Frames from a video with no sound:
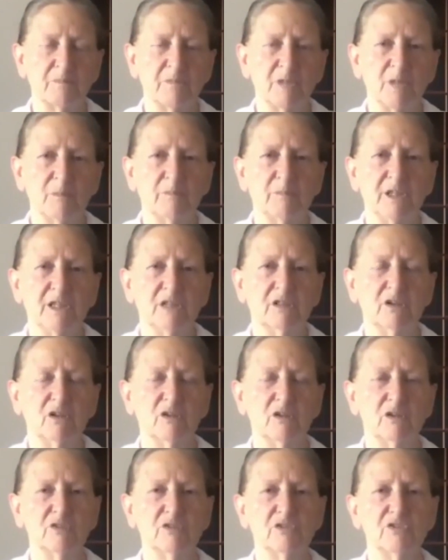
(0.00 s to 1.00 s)

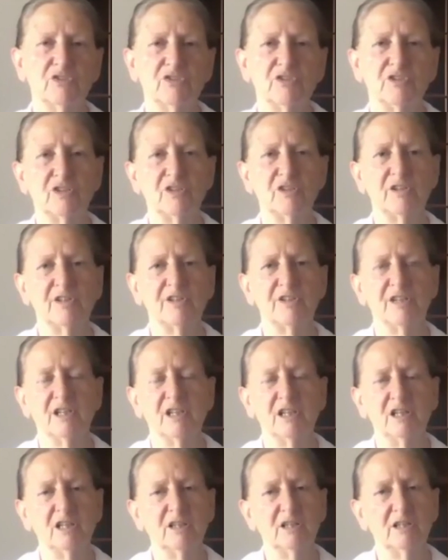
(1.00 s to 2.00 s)
because
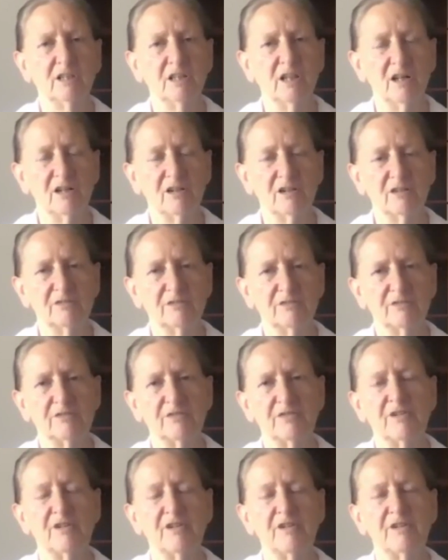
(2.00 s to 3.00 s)
the love
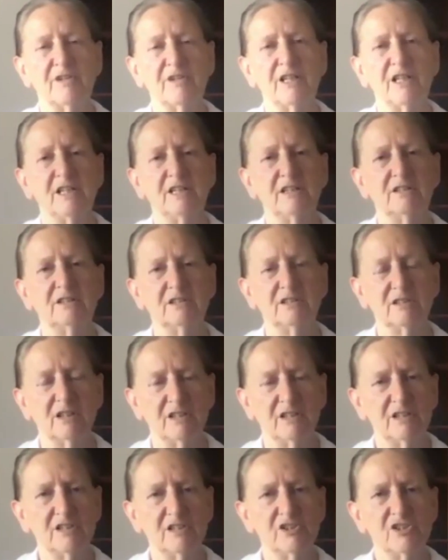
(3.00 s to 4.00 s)
that
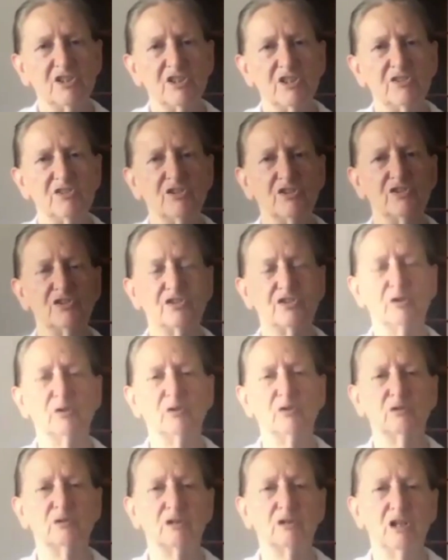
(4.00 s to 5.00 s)
nourishes a
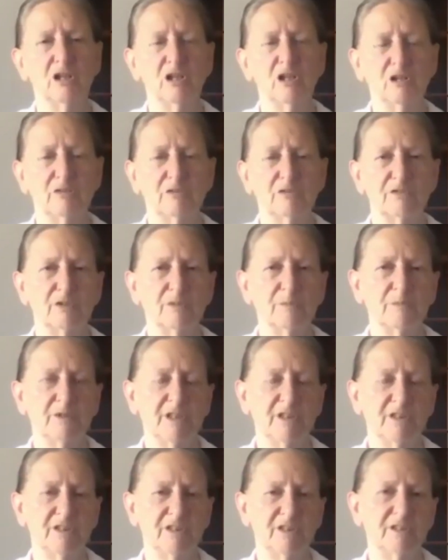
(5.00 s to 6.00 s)
soul from
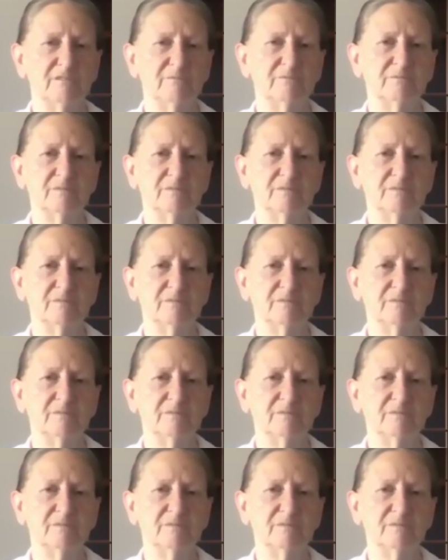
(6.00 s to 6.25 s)
their